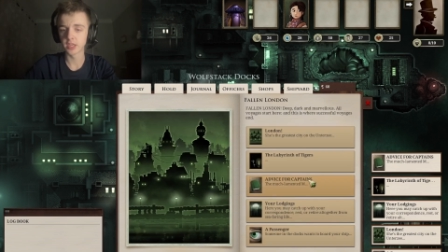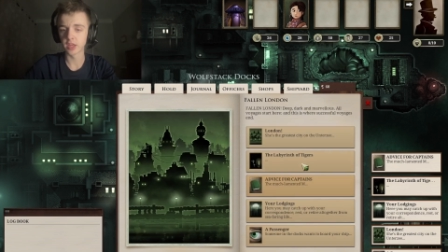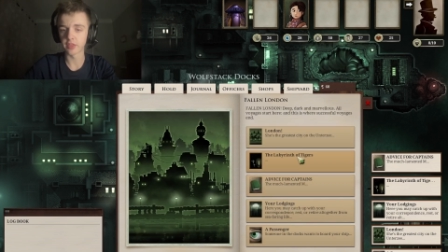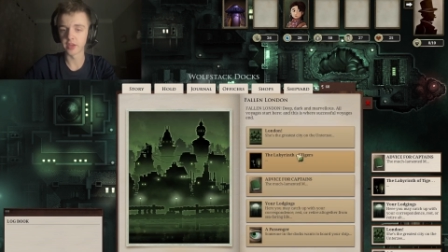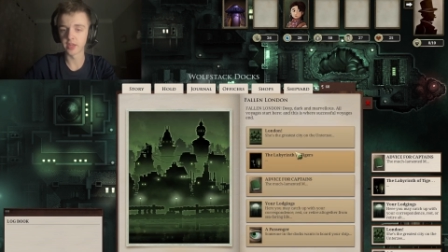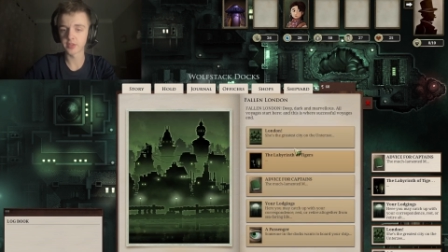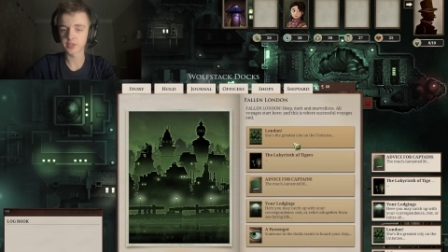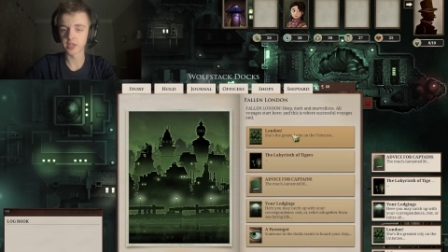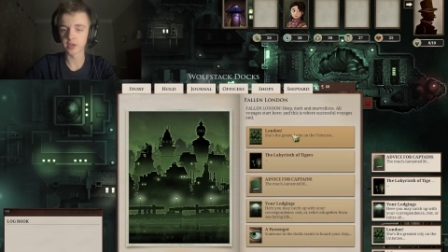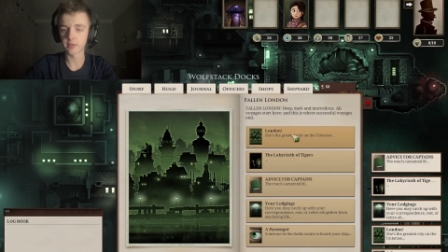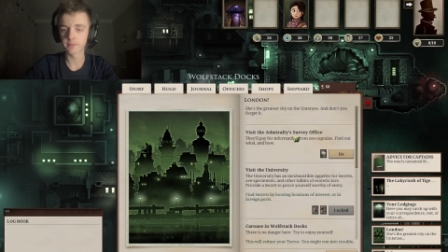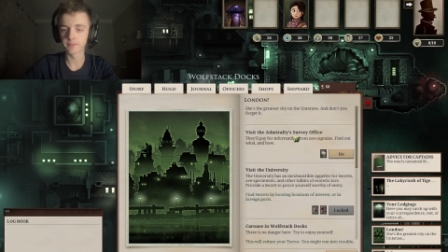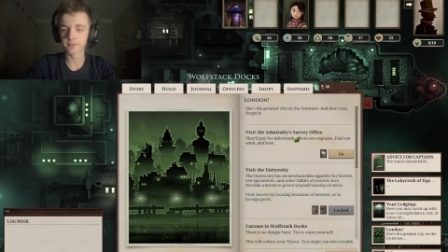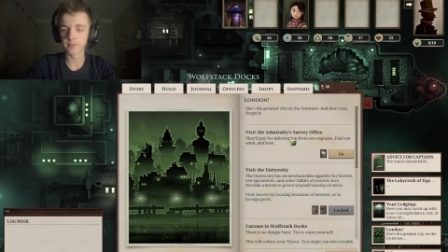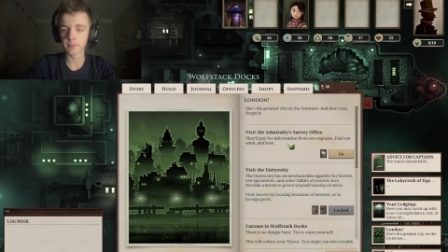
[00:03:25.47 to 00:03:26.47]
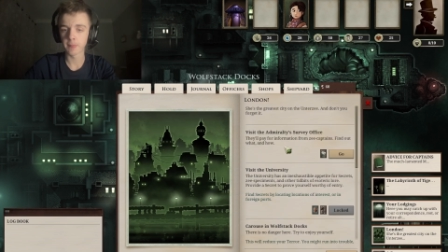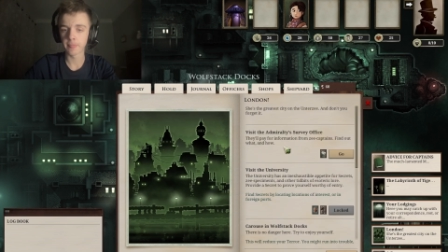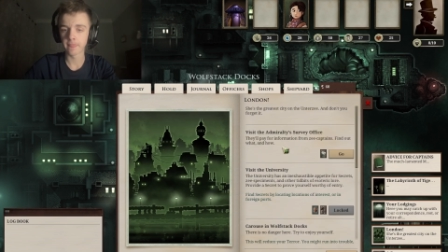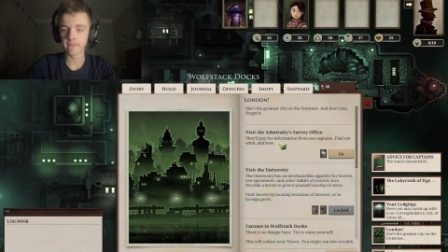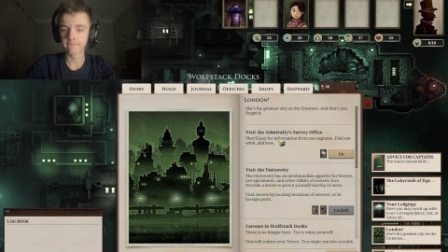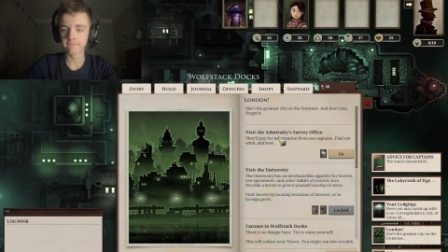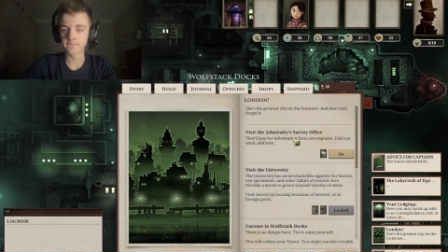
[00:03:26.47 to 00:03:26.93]
Nothing else there.
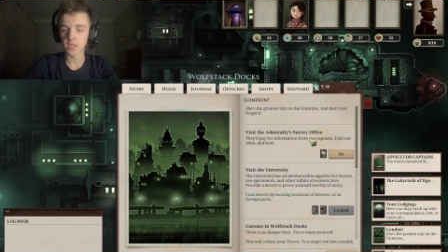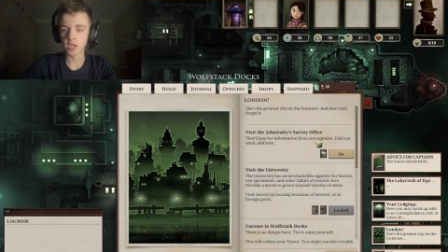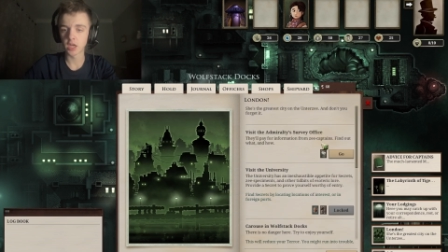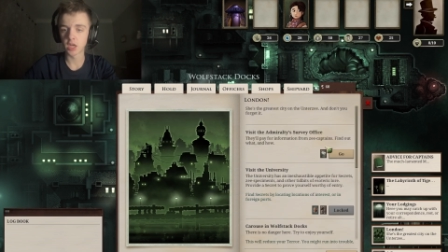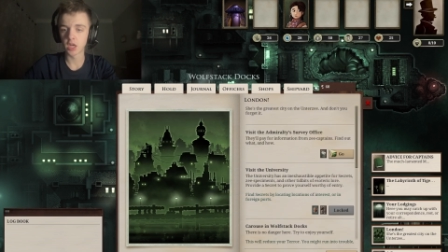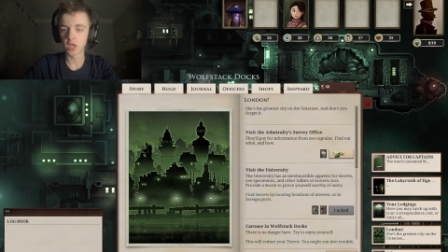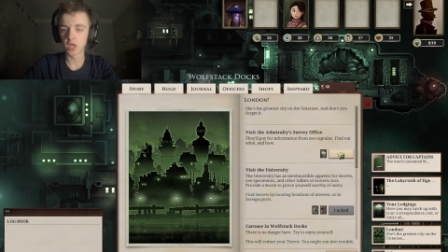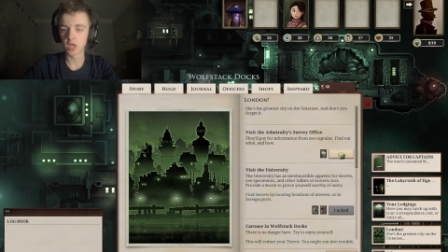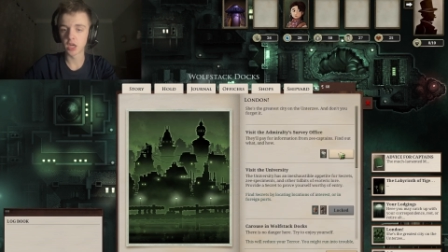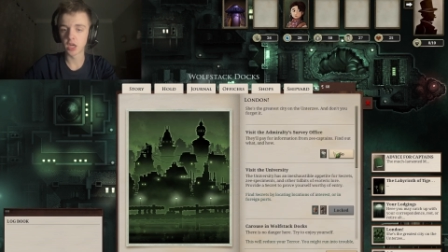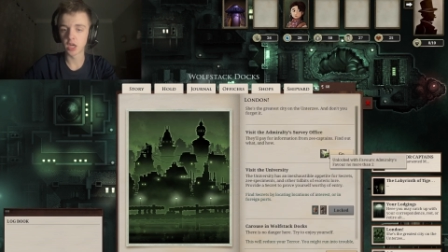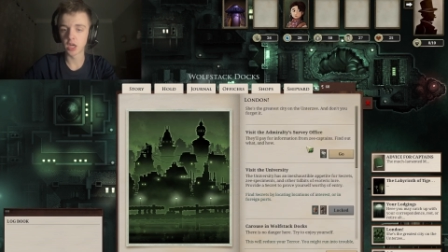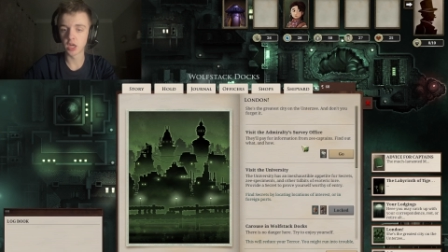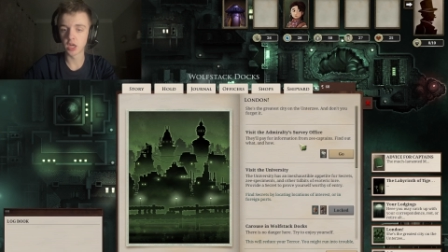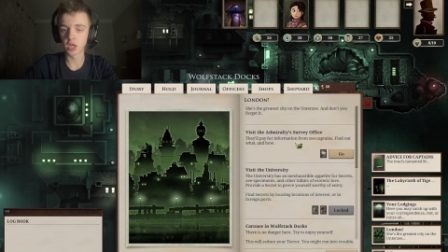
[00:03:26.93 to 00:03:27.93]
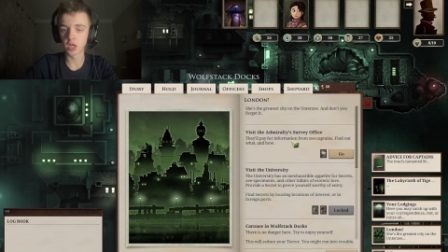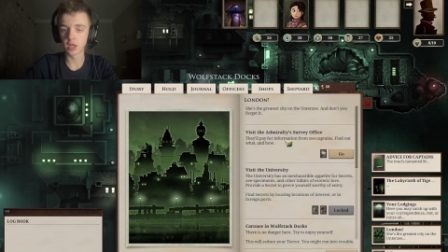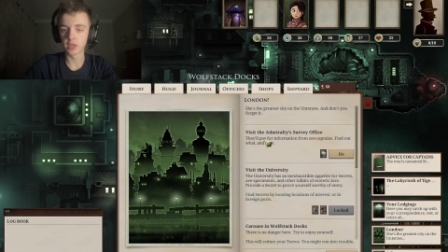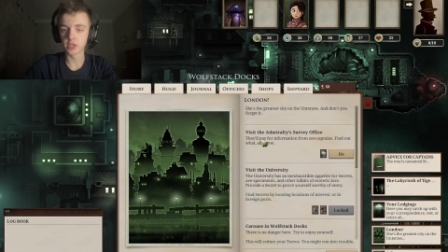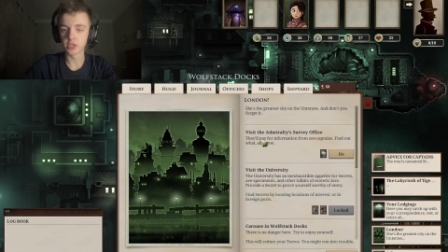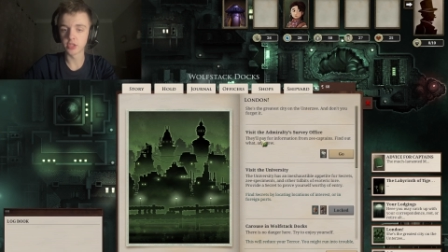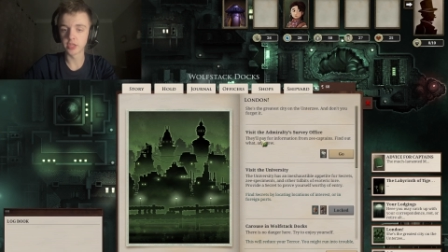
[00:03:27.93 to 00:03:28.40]

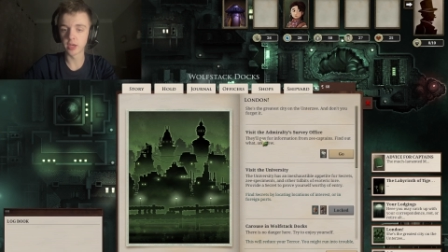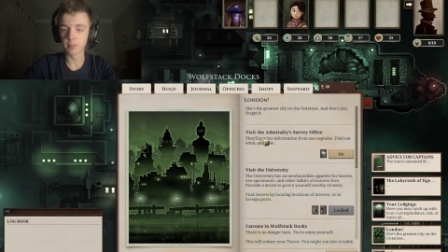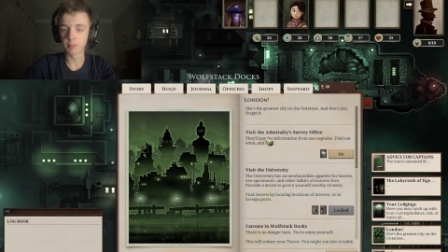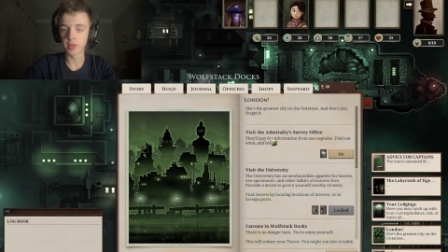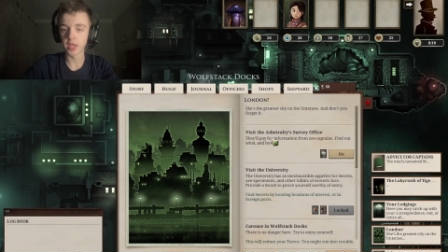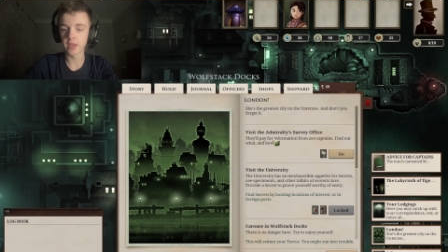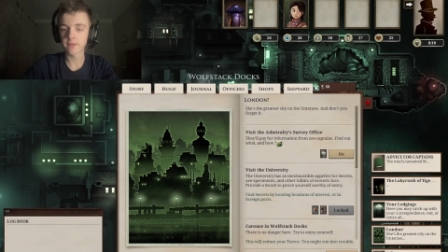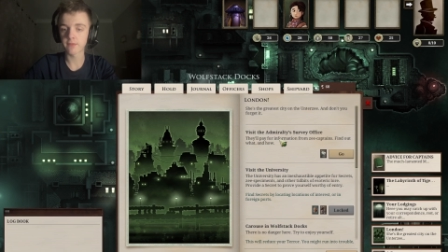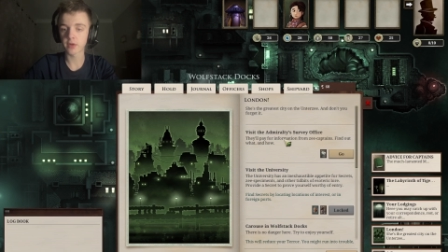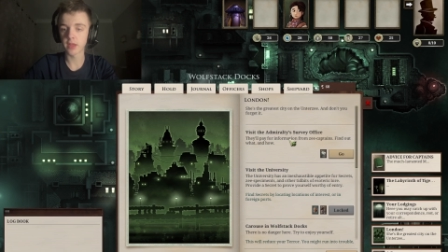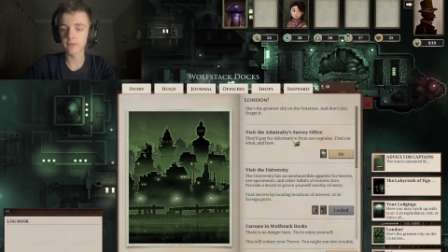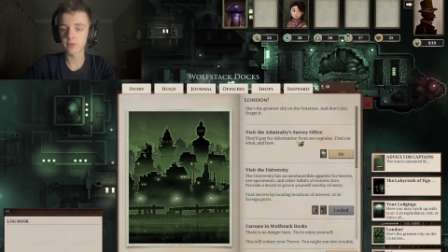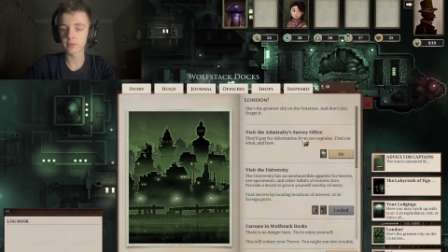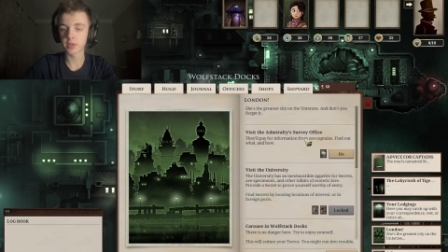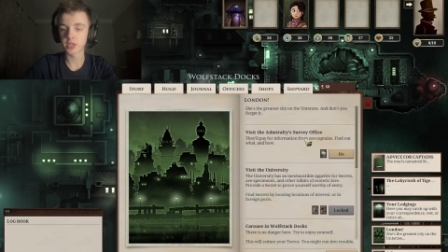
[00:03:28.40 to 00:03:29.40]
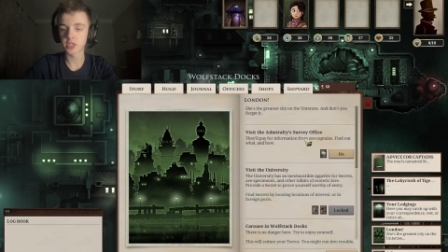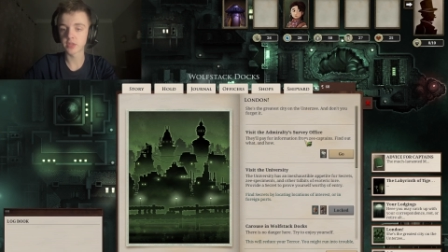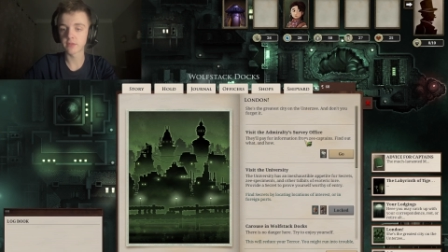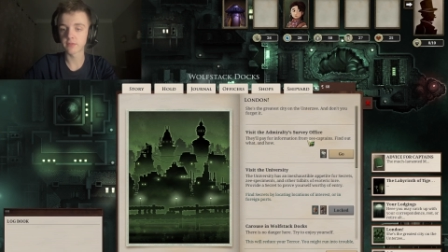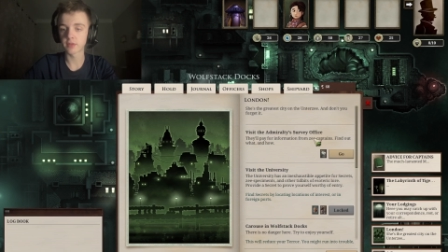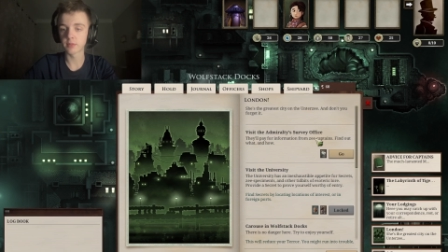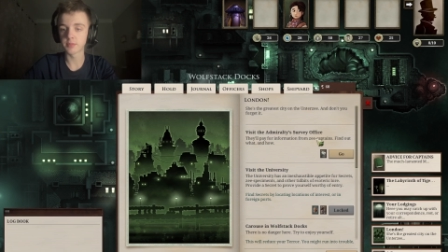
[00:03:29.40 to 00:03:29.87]
Uh, they'll pay for
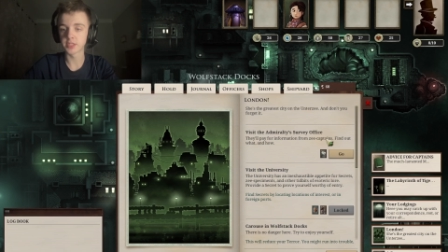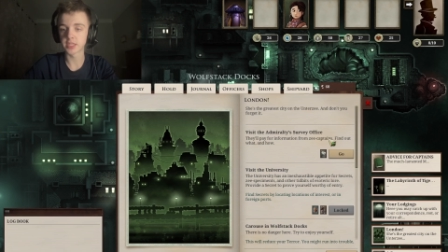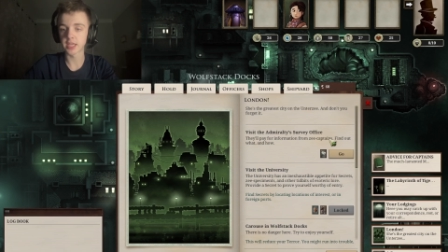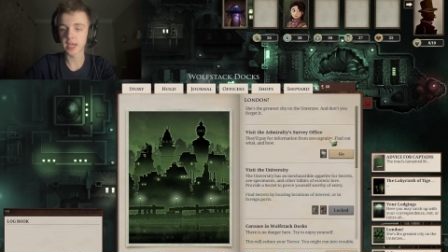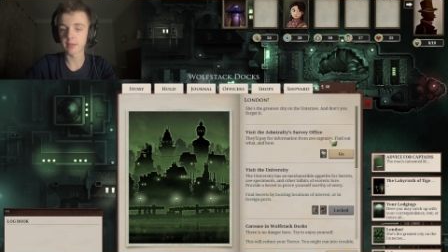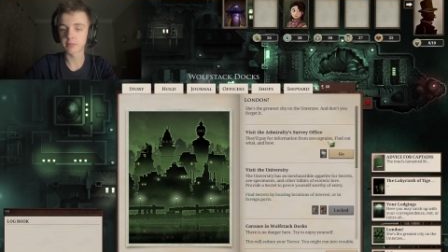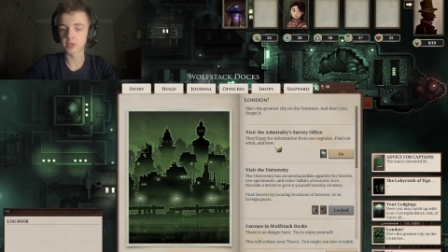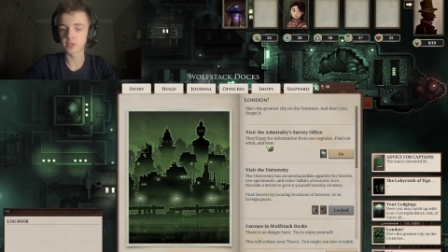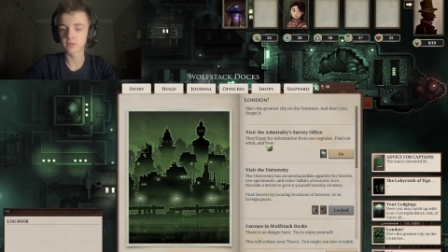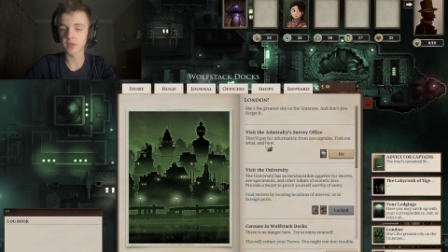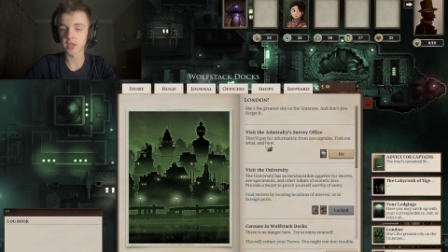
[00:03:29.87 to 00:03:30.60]
information from the captains.